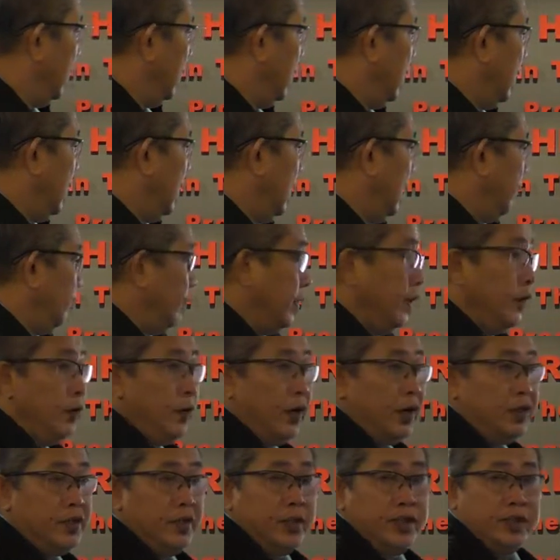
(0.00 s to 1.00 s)
The
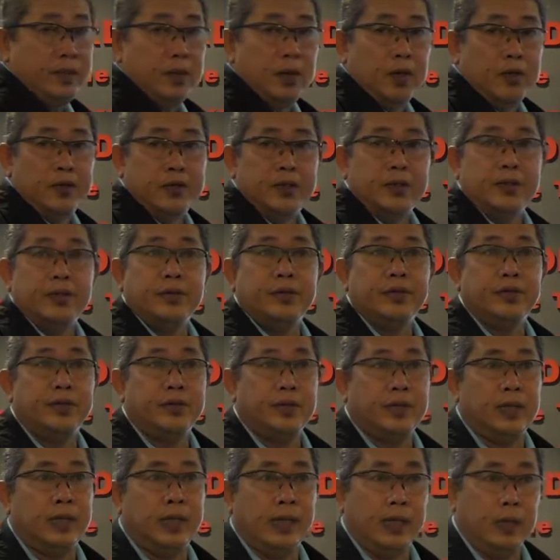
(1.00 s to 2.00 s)
duration is about
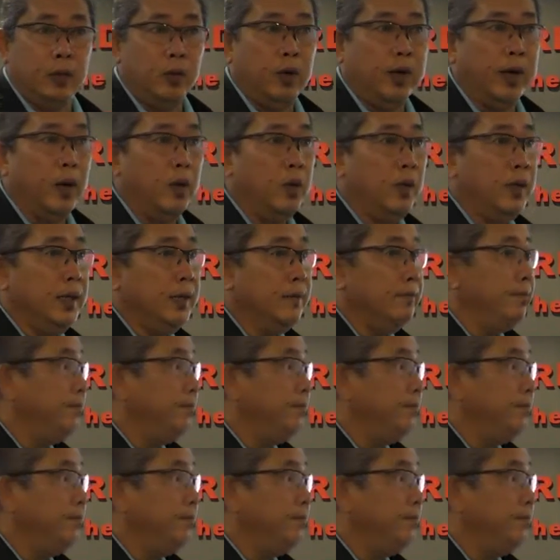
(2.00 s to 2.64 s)
1 hour.